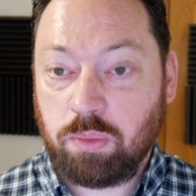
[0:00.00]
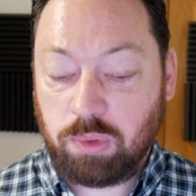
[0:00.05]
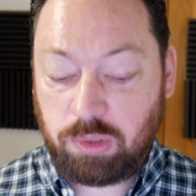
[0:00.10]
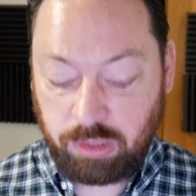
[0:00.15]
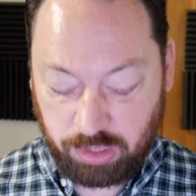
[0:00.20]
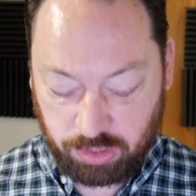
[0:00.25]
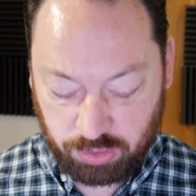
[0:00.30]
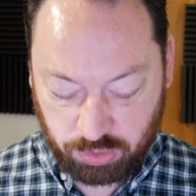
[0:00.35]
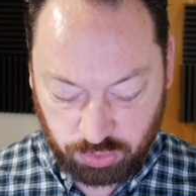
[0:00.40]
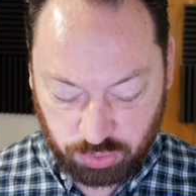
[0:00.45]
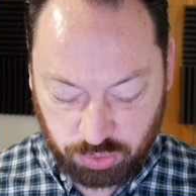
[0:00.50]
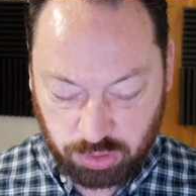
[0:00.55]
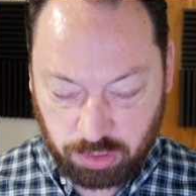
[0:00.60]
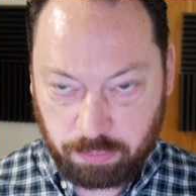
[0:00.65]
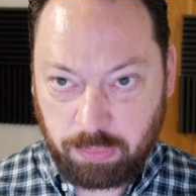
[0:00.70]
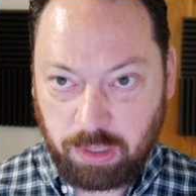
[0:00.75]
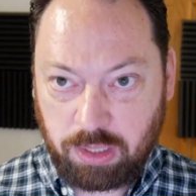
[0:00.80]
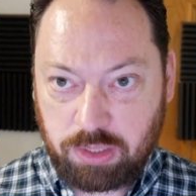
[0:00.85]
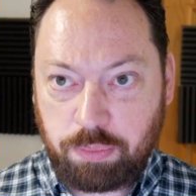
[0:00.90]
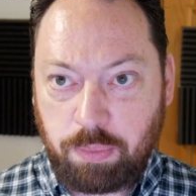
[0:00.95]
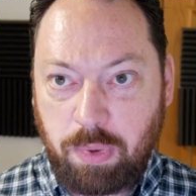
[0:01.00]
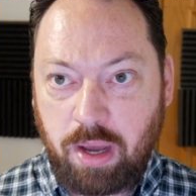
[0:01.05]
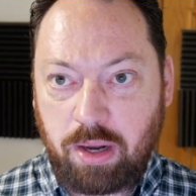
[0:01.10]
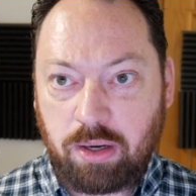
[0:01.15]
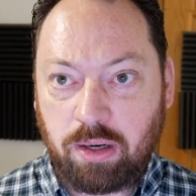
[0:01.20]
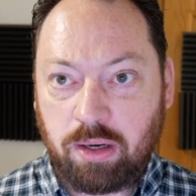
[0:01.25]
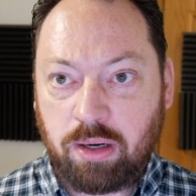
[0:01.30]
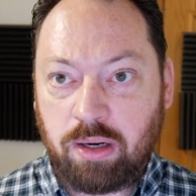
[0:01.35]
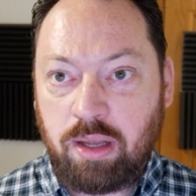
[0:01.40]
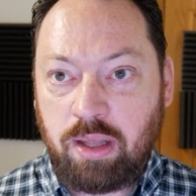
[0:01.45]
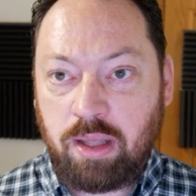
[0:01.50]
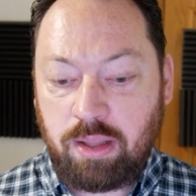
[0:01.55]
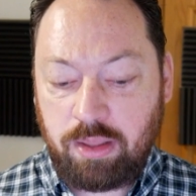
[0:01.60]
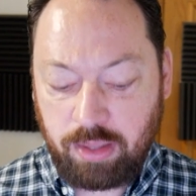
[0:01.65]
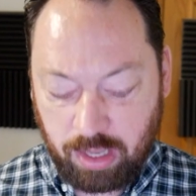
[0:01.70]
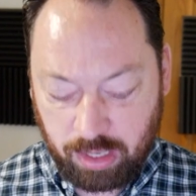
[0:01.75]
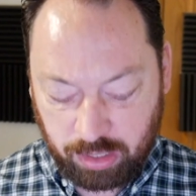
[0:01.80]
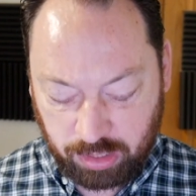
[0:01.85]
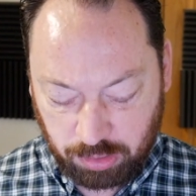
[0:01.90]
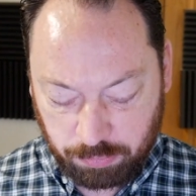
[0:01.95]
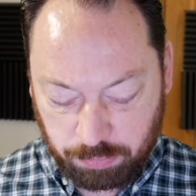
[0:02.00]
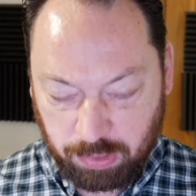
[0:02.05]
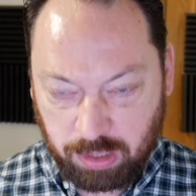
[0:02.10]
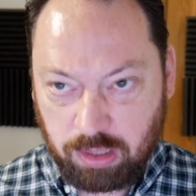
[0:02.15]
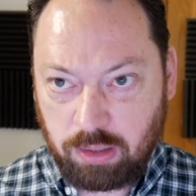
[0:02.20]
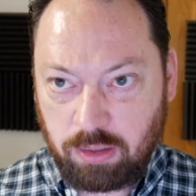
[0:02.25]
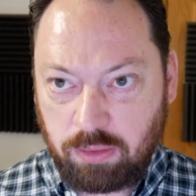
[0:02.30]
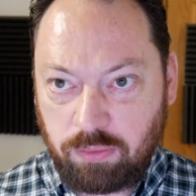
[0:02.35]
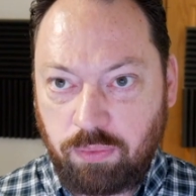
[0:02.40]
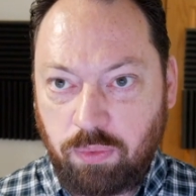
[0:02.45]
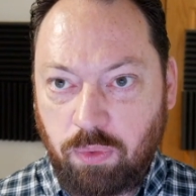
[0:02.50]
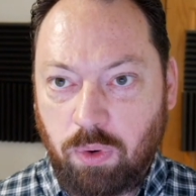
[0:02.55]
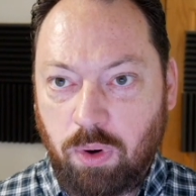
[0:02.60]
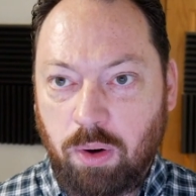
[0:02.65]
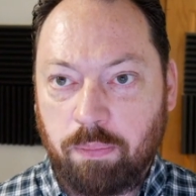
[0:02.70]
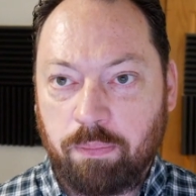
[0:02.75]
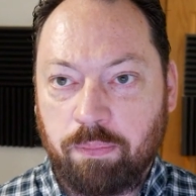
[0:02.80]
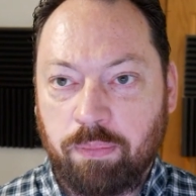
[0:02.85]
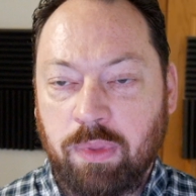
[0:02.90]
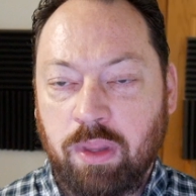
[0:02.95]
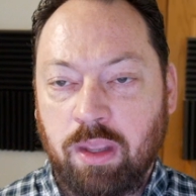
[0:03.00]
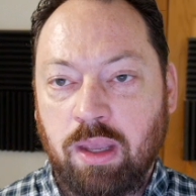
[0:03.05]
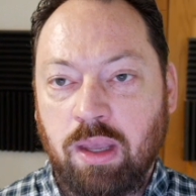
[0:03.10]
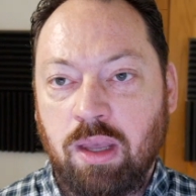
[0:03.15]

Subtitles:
relationship much better, that could be an inform.